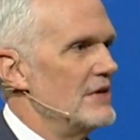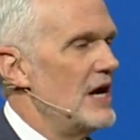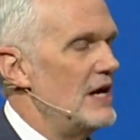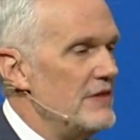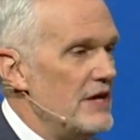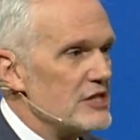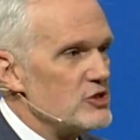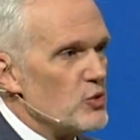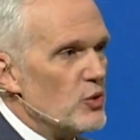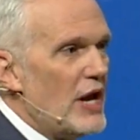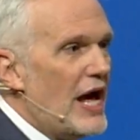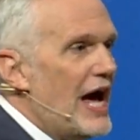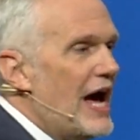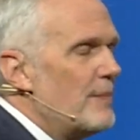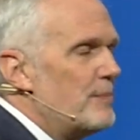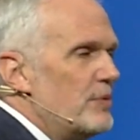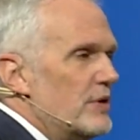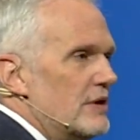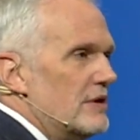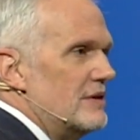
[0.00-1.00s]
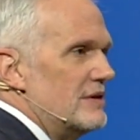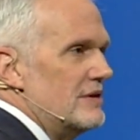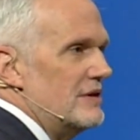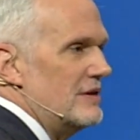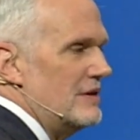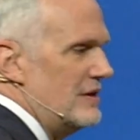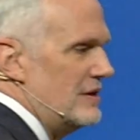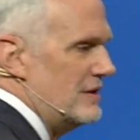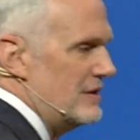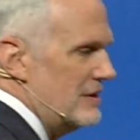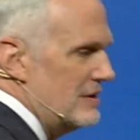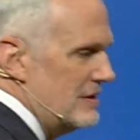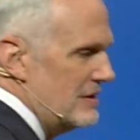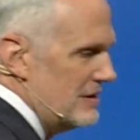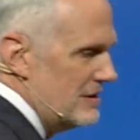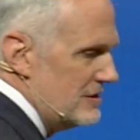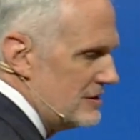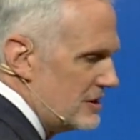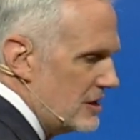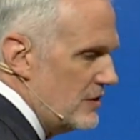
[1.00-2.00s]
And that's what happened
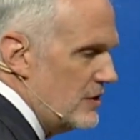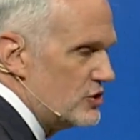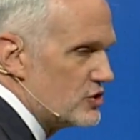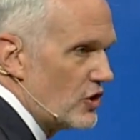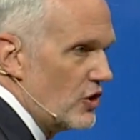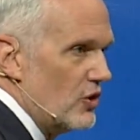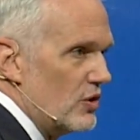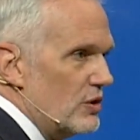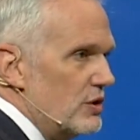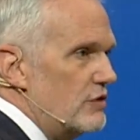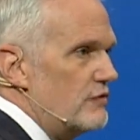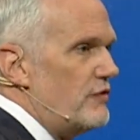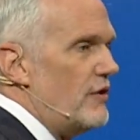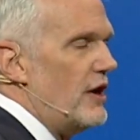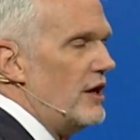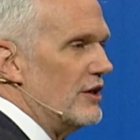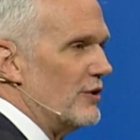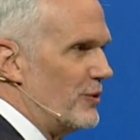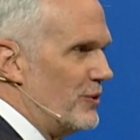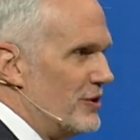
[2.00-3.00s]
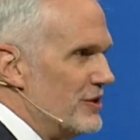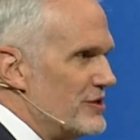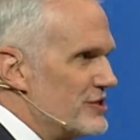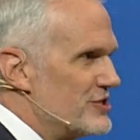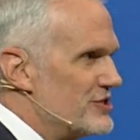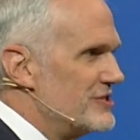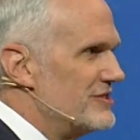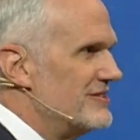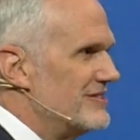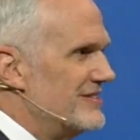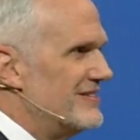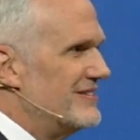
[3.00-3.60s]
to these early followers.